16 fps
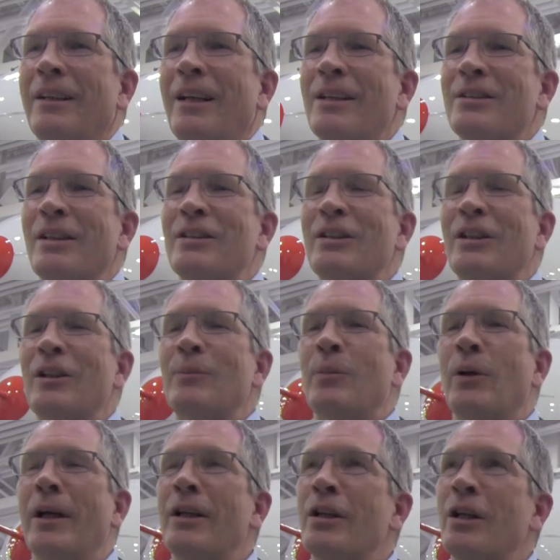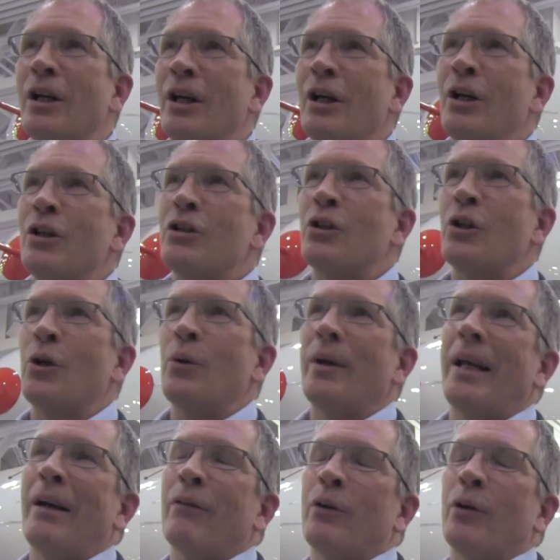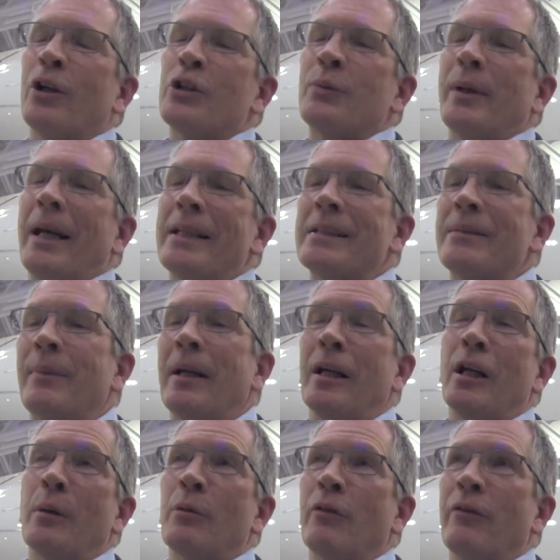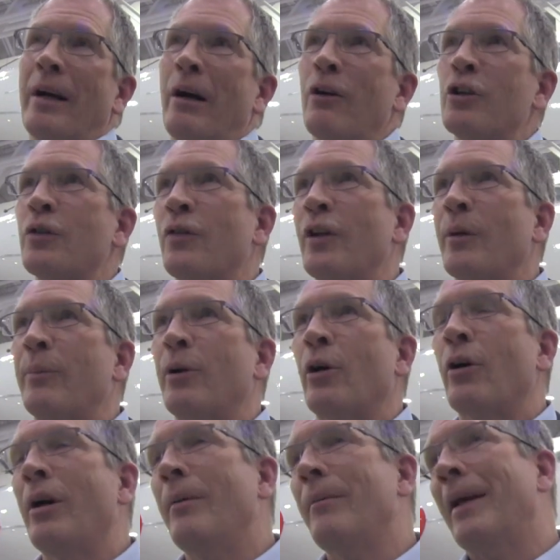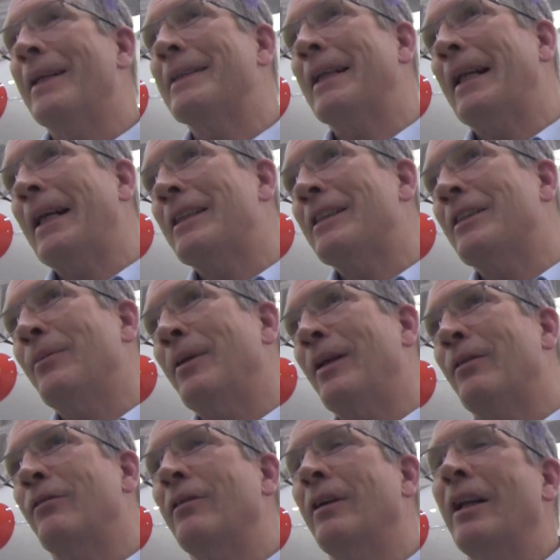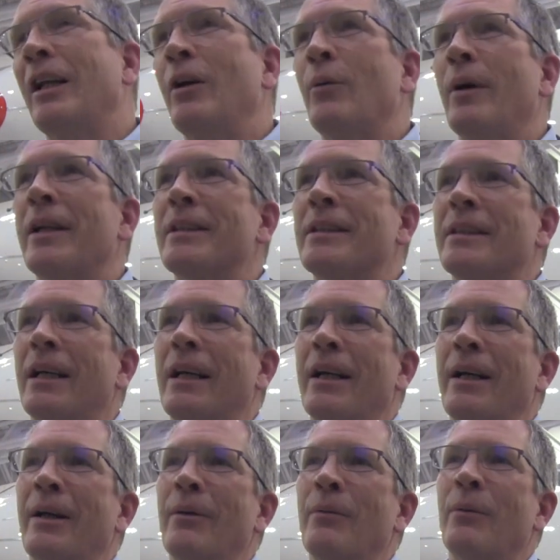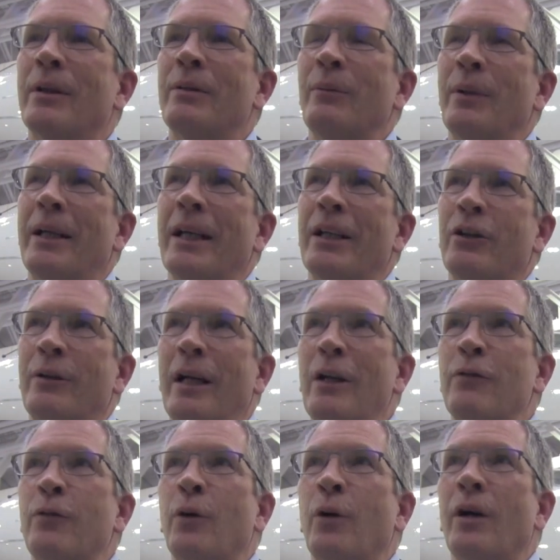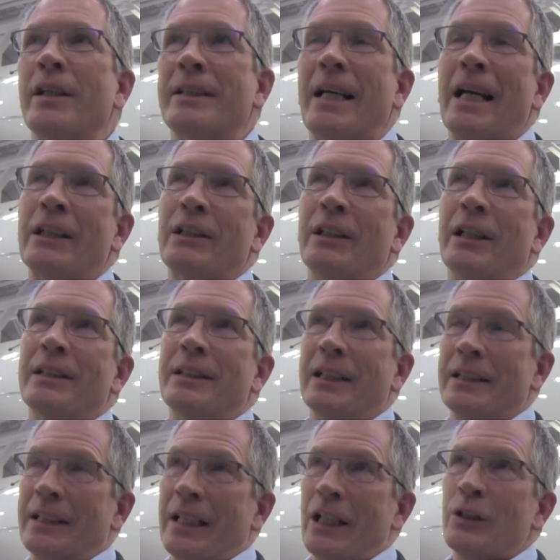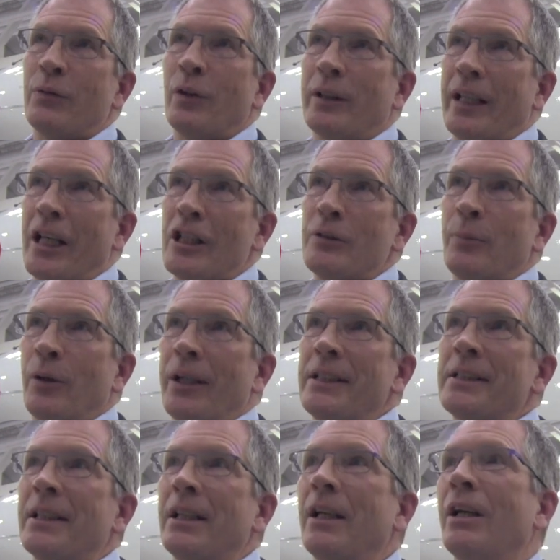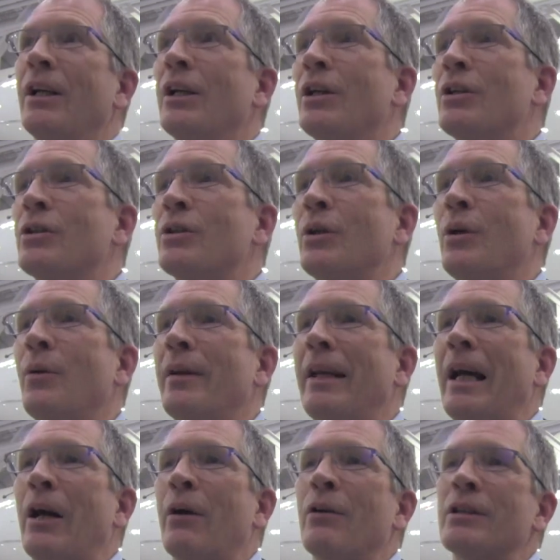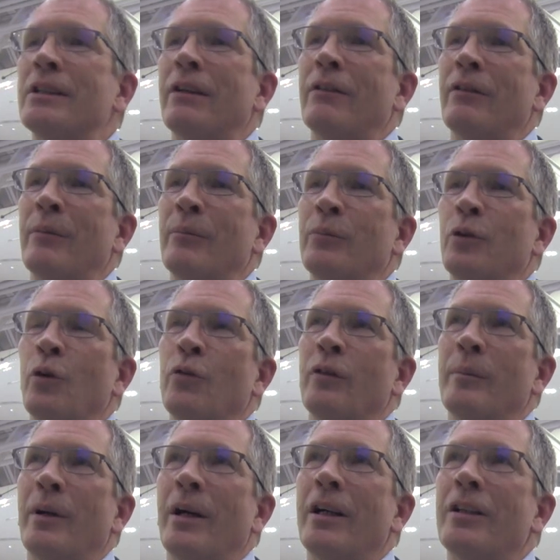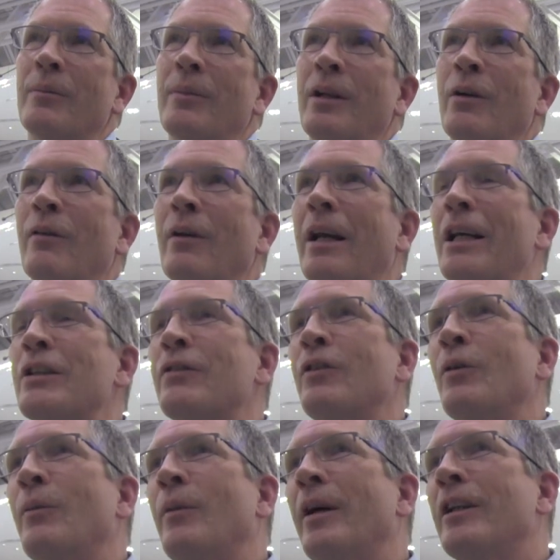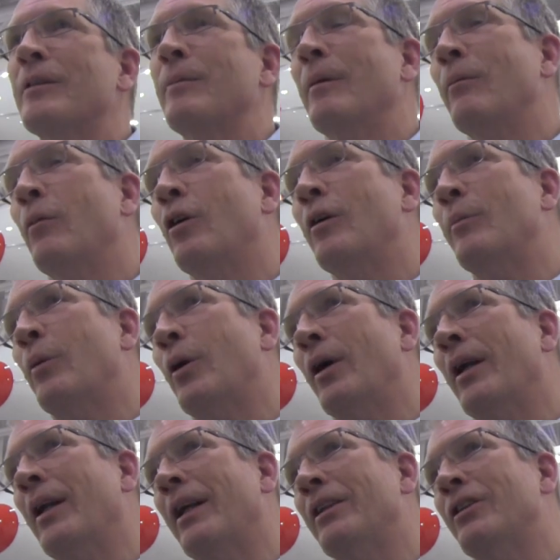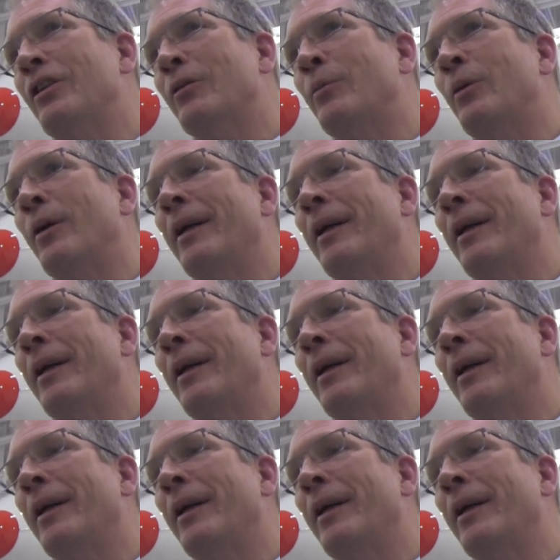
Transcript: Yes, that's a good point. So yeah, of course we estimate a number of hours for the program. That's an estimate. Really, what's uh, what we get credit for is actually successful test points. So the hours have improved remarkably over the last few months, but more importantly, to your